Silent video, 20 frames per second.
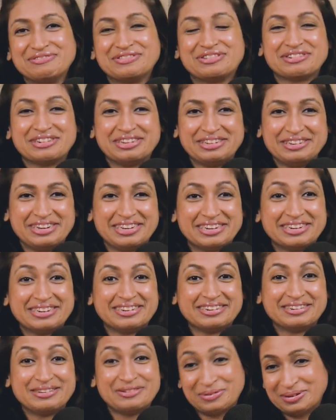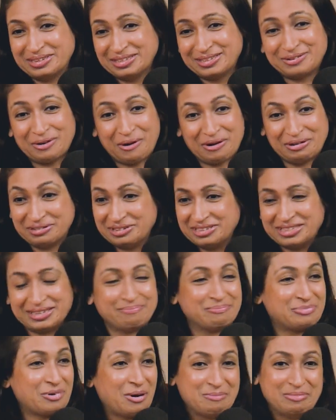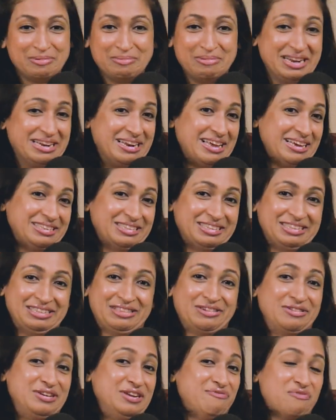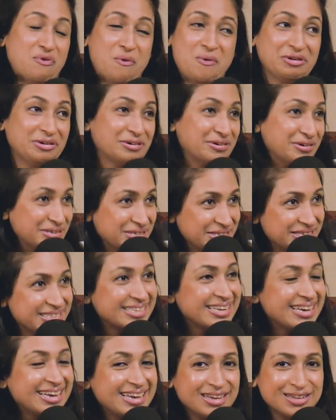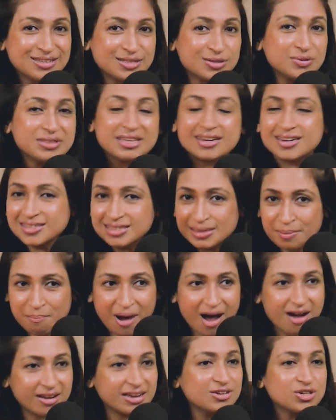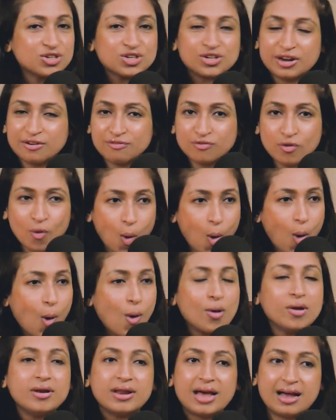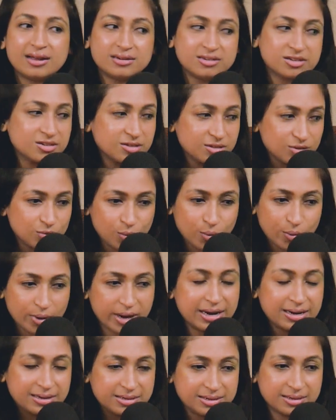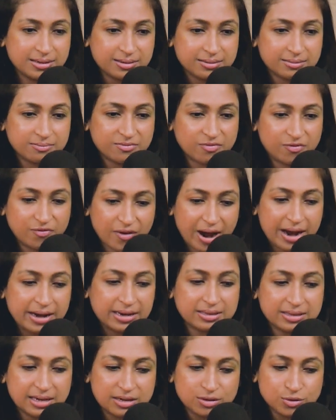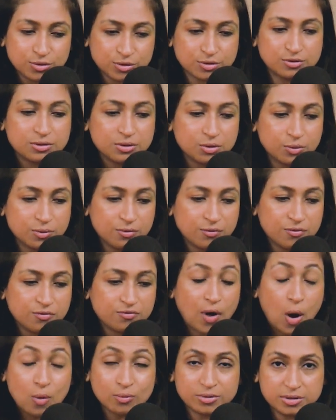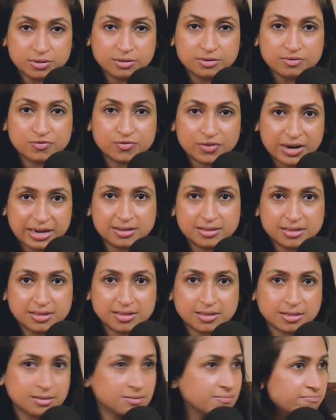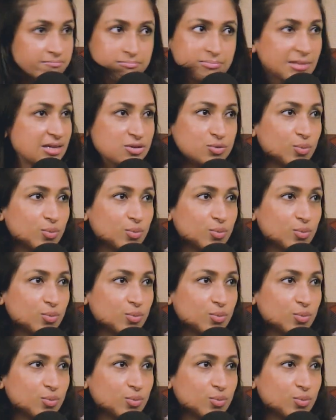trillion US dollars in probably next 3-4 years. So there is a market share for all, and just go ahead and find that good founder friends. That's